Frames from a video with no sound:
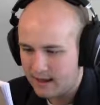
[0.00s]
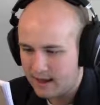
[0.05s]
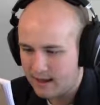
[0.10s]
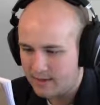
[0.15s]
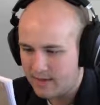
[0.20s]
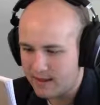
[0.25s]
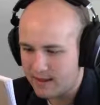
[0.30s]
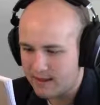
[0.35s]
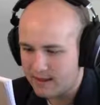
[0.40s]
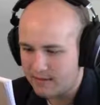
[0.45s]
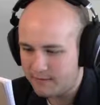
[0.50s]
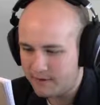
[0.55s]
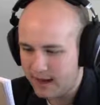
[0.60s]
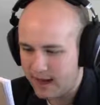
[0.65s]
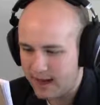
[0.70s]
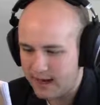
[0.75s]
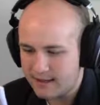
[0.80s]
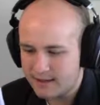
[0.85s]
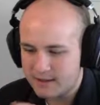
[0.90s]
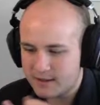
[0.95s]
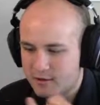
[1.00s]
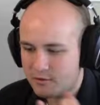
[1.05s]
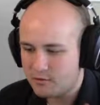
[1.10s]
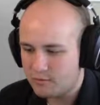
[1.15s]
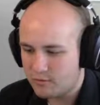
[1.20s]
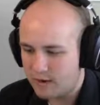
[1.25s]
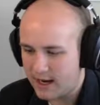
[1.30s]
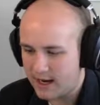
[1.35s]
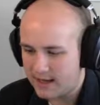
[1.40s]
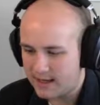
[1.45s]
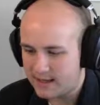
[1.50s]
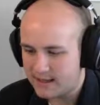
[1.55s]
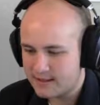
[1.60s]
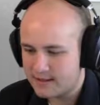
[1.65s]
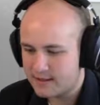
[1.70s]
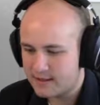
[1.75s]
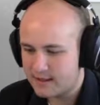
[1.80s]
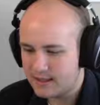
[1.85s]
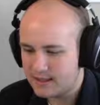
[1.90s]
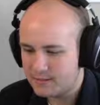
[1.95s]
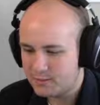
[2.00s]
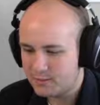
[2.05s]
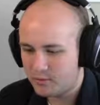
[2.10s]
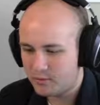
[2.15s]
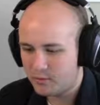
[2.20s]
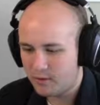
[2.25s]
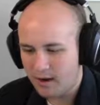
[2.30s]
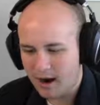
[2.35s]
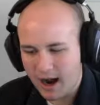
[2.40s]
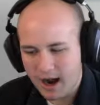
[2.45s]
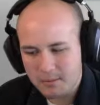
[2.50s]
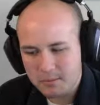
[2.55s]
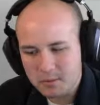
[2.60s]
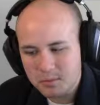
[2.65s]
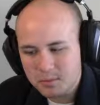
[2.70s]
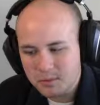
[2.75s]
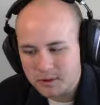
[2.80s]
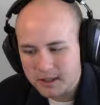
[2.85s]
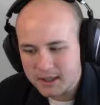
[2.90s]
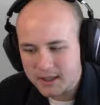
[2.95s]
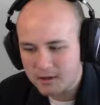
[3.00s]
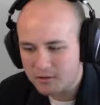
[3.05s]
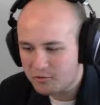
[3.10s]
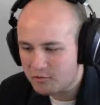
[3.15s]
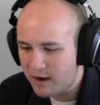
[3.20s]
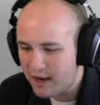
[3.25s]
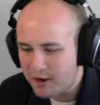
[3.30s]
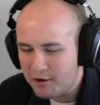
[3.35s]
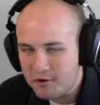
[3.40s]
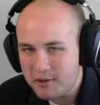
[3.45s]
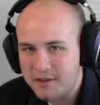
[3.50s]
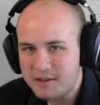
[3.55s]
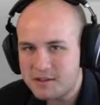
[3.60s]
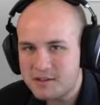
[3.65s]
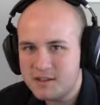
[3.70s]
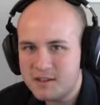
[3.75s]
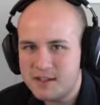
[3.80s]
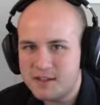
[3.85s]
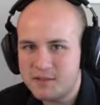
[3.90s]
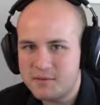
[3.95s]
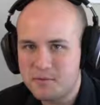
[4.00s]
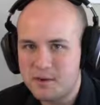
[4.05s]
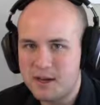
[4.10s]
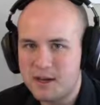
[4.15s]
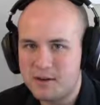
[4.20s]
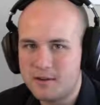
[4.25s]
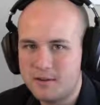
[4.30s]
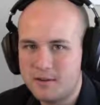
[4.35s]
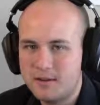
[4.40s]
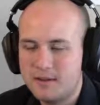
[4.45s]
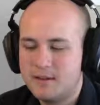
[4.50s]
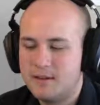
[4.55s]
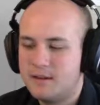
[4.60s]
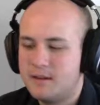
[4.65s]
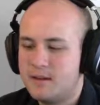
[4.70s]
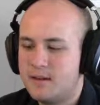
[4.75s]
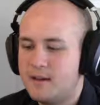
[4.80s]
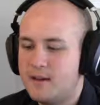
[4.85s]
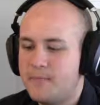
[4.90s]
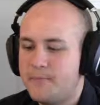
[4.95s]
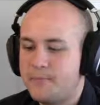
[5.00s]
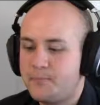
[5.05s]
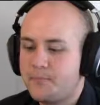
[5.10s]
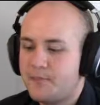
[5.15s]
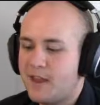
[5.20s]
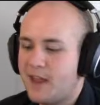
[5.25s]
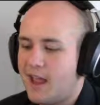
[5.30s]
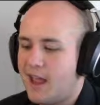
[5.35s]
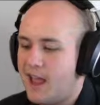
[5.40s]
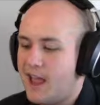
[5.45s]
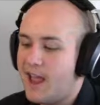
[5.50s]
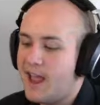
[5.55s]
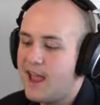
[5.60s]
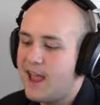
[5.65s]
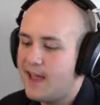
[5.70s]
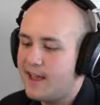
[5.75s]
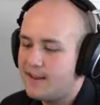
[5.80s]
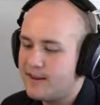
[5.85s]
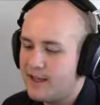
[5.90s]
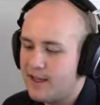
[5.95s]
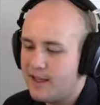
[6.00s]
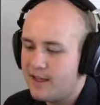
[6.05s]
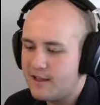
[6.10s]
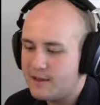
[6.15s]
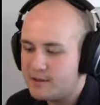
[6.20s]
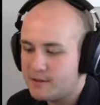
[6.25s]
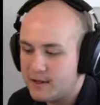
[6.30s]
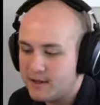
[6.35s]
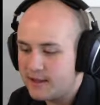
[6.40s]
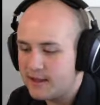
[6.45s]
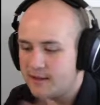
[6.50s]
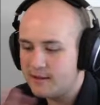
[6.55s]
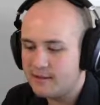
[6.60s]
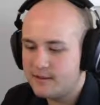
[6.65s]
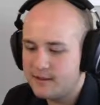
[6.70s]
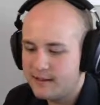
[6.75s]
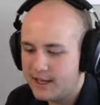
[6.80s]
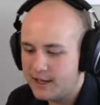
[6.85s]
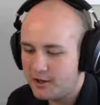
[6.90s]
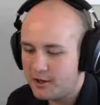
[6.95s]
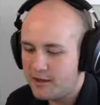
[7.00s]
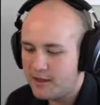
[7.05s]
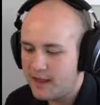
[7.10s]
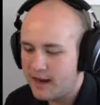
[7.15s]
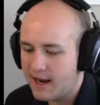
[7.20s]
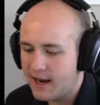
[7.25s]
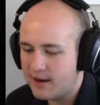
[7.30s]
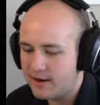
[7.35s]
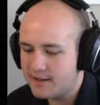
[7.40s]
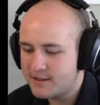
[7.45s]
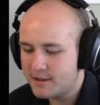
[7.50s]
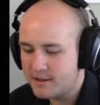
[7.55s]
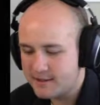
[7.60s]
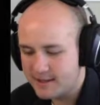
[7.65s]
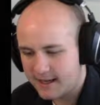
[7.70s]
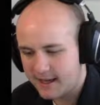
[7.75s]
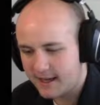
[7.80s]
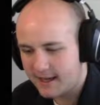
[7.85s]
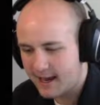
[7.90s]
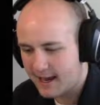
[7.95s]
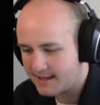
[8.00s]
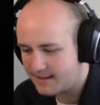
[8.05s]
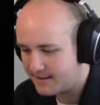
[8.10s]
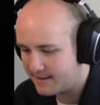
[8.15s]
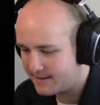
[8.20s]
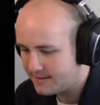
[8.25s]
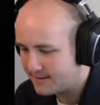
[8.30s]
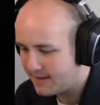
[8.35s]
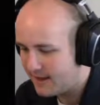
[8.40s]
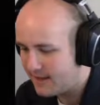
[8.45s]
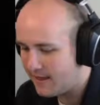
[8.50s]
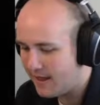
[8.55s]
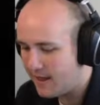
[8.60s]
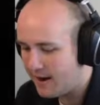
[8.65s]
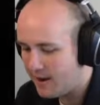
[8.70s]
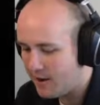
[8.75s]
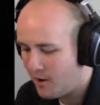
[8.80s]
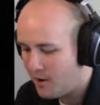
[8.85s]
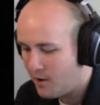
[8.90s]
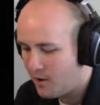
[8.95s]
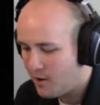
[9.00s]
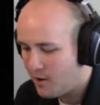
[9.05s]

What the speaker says: and then if A is the greatest, it's probably greater than C as well. And so I nailed all that out and started taking guesses. And then